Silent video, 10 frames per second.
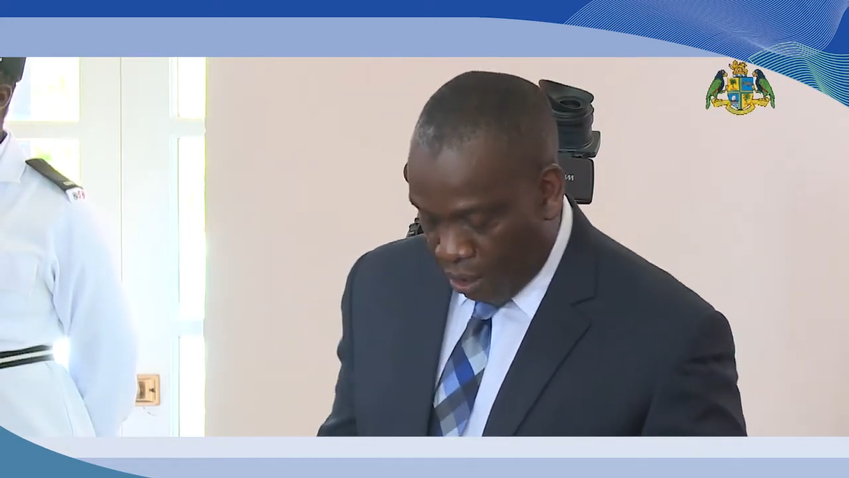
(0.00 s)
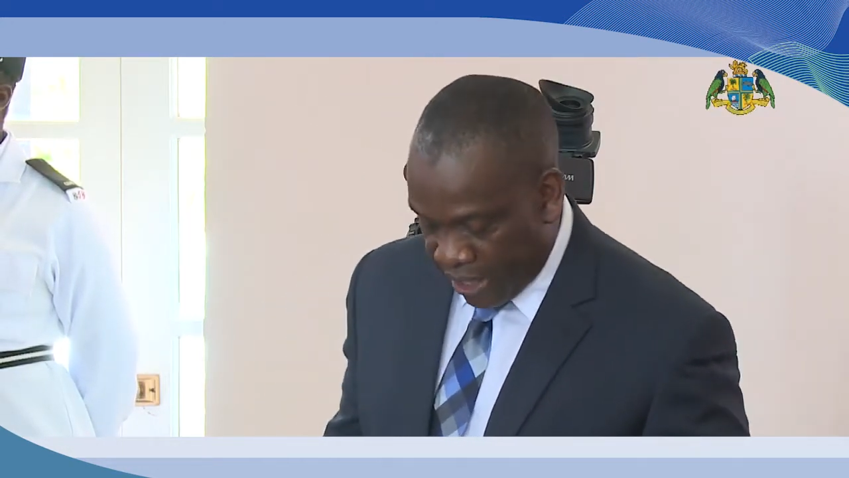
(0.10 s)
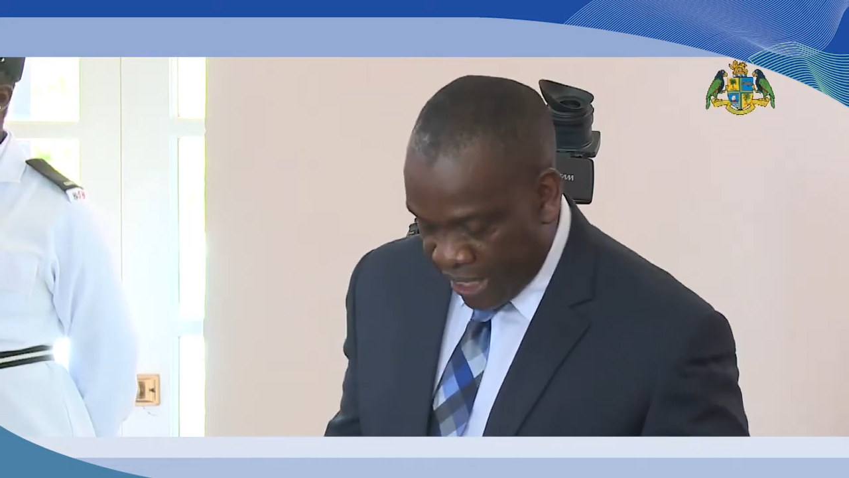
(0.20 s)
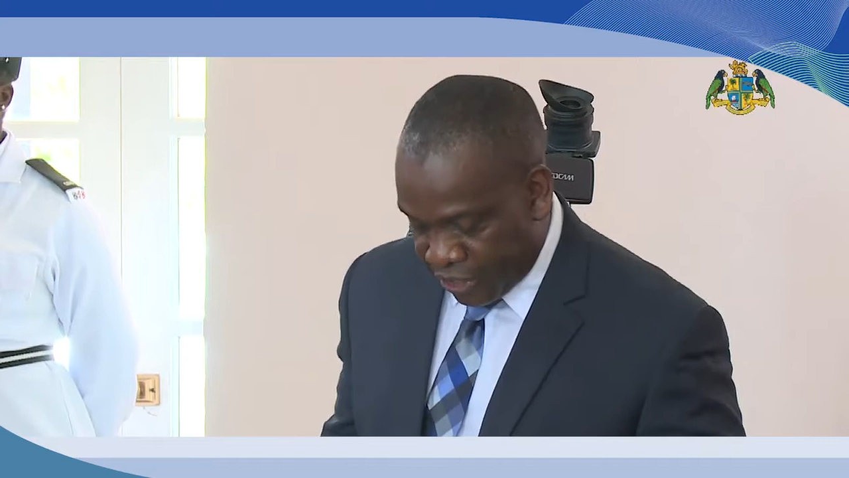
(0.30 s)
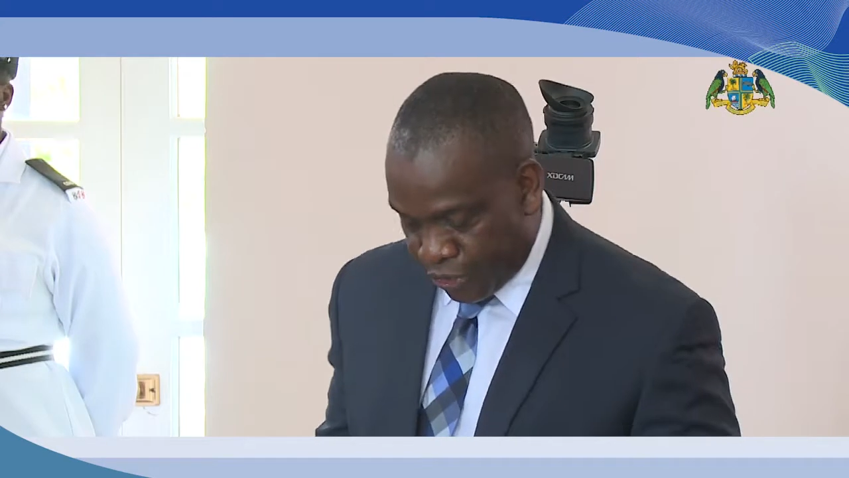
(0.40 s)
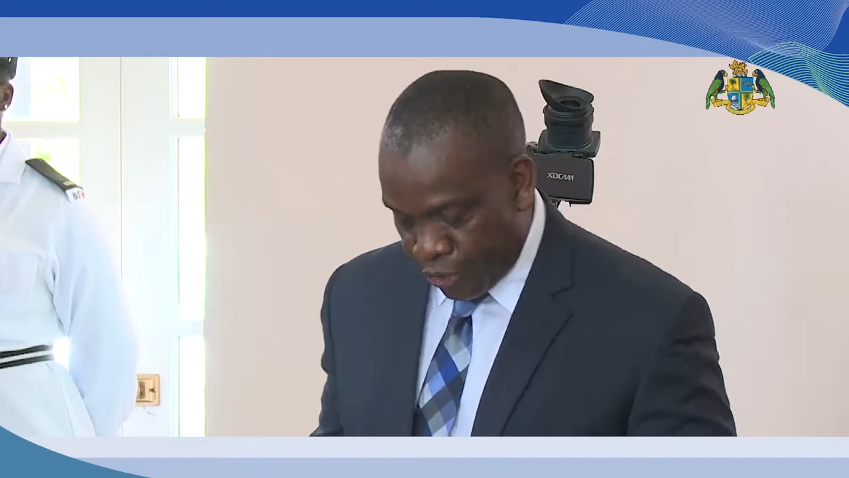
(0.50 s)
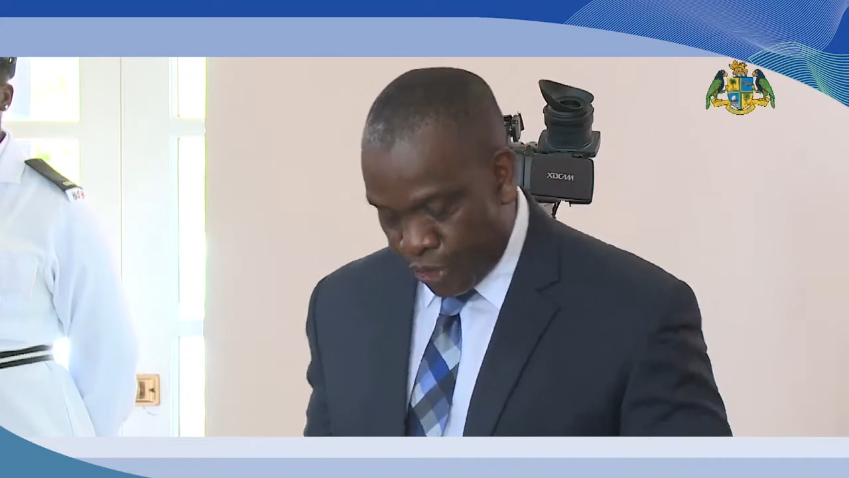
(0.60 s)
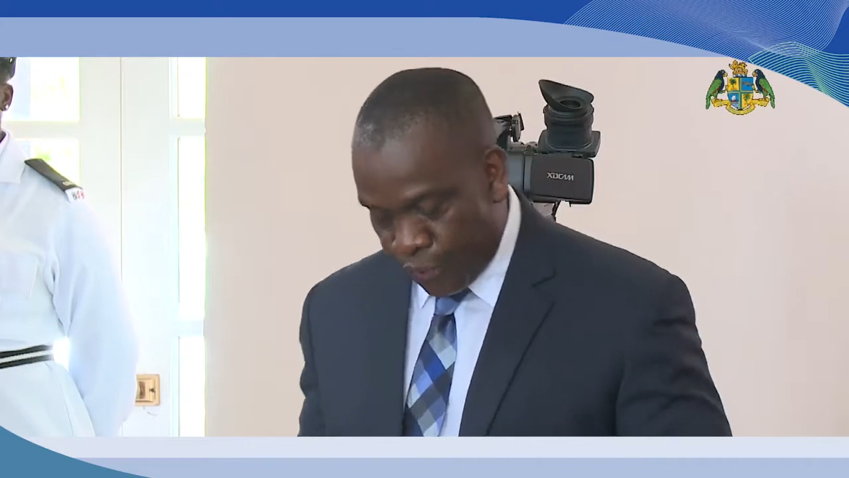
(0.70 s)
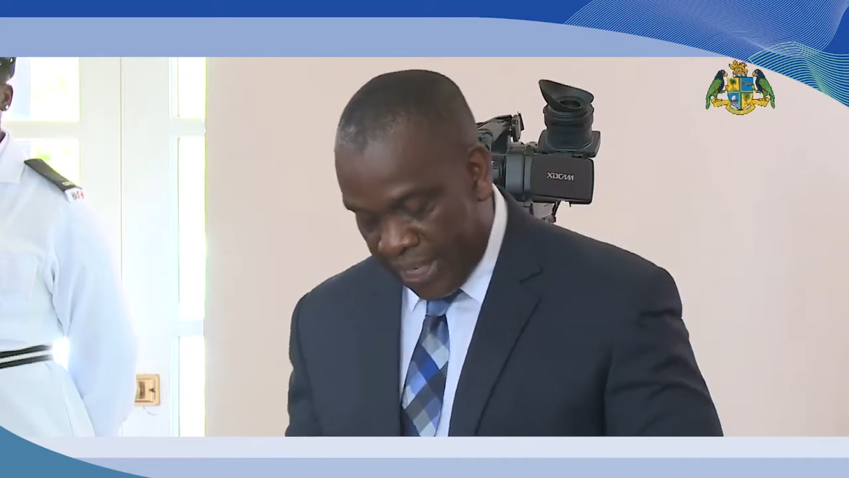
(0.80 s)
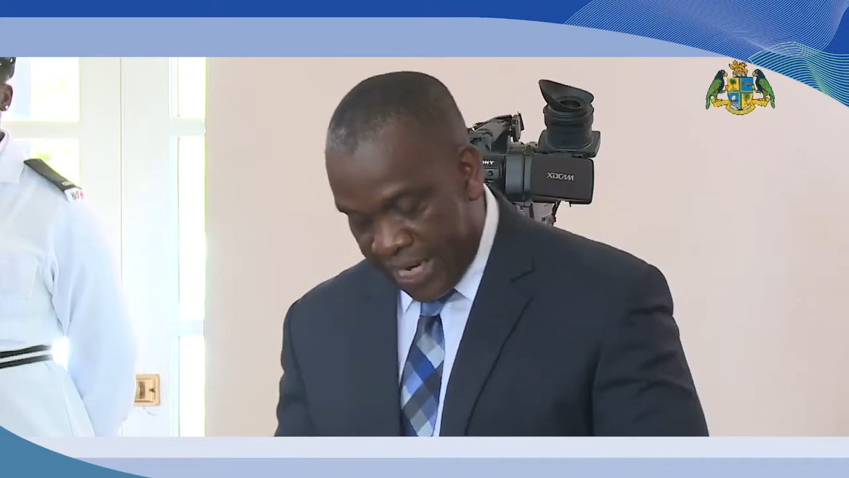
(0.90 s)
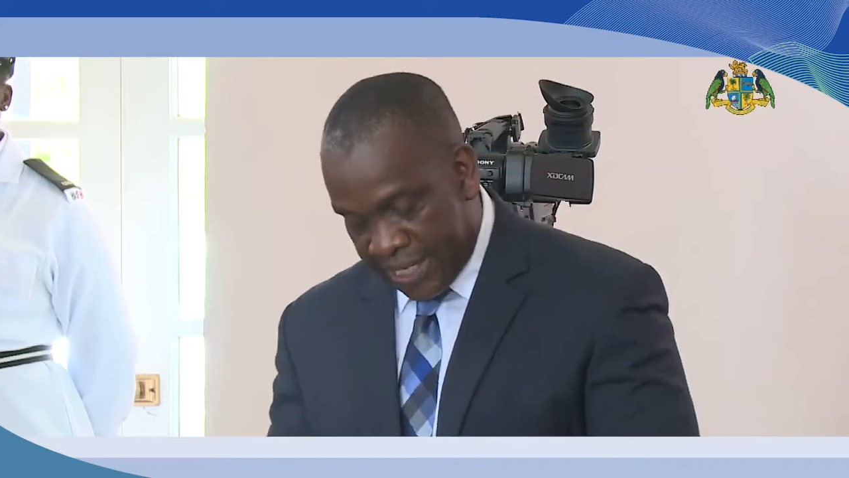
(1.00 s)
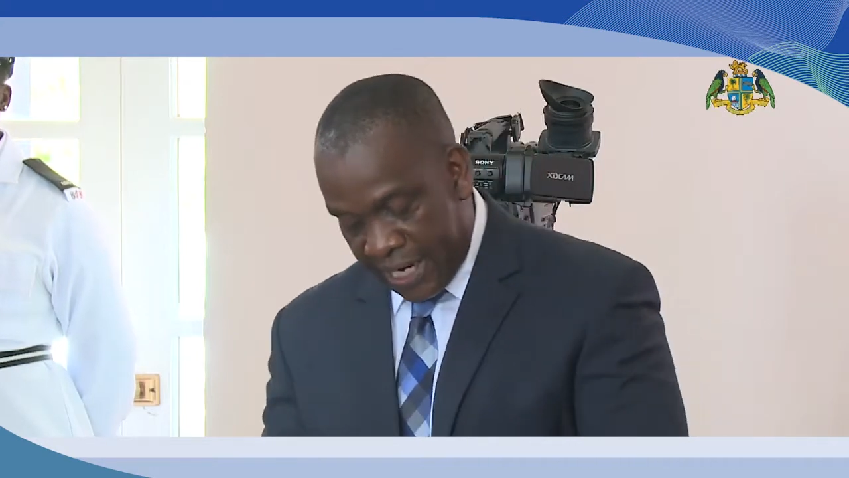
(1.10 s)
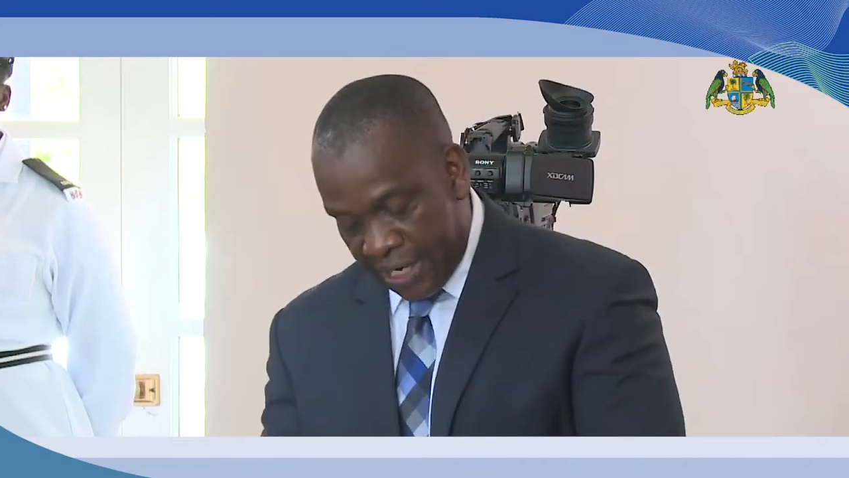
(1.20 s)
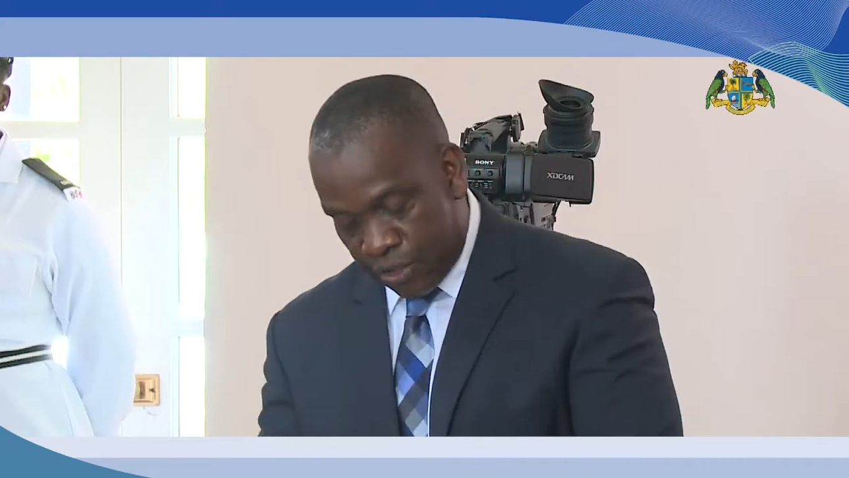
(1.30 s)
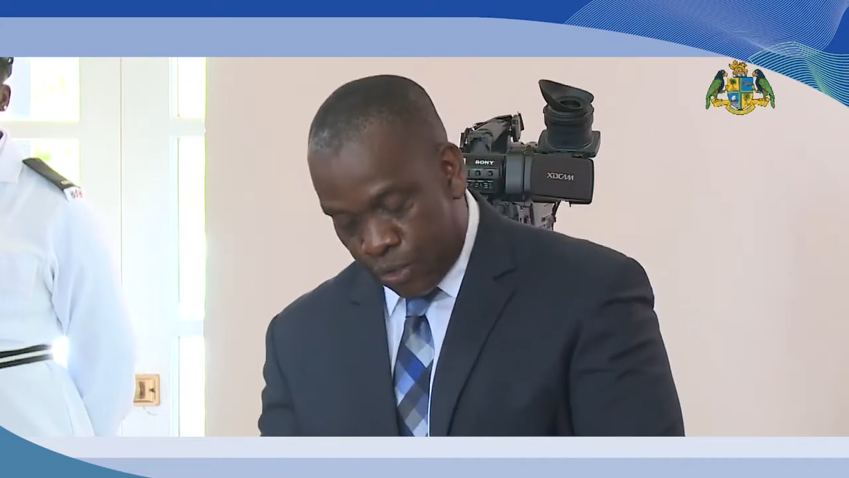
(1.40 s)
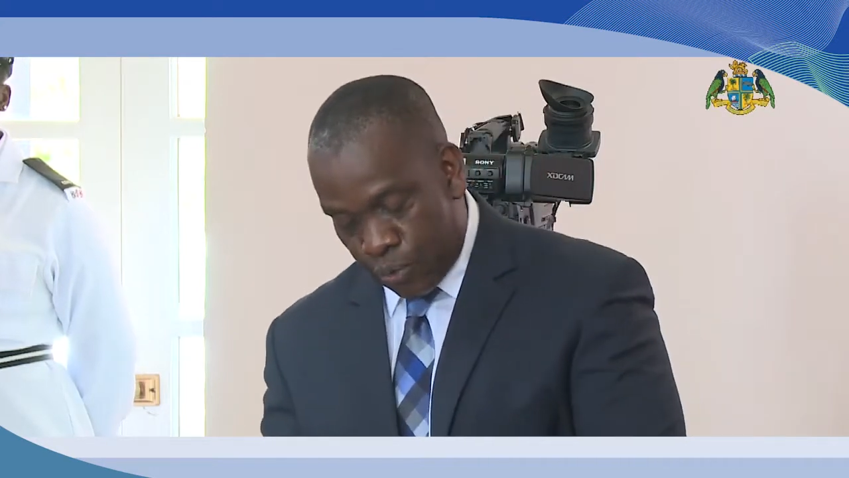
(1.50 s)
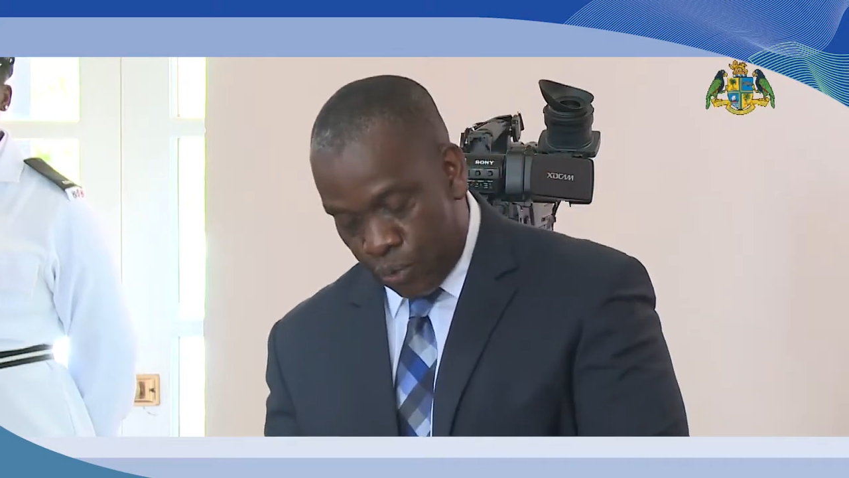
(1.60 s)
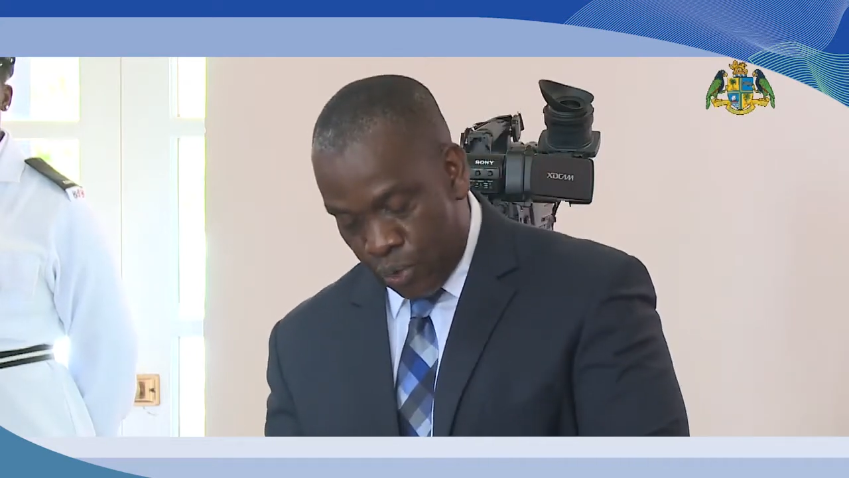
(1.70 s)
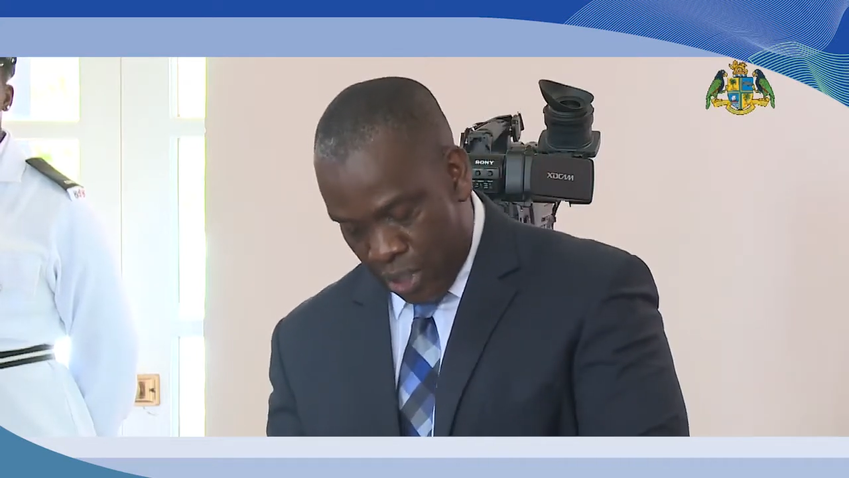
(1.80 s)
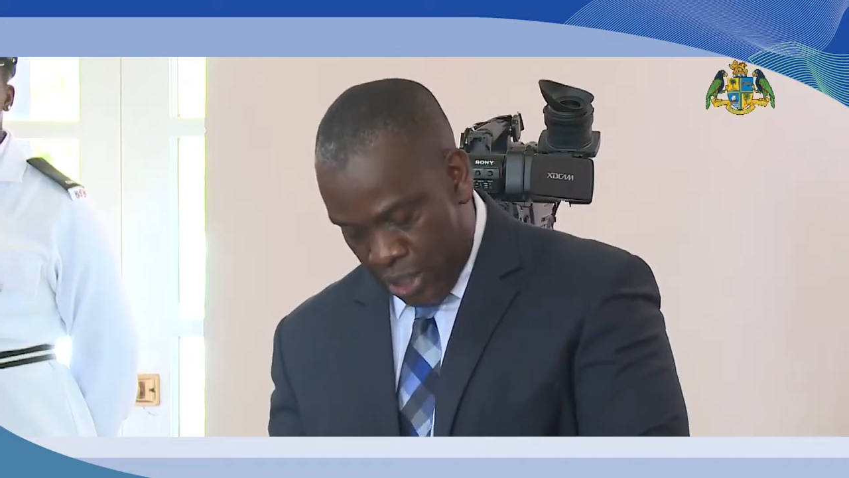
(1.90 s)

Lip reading: on issues relating to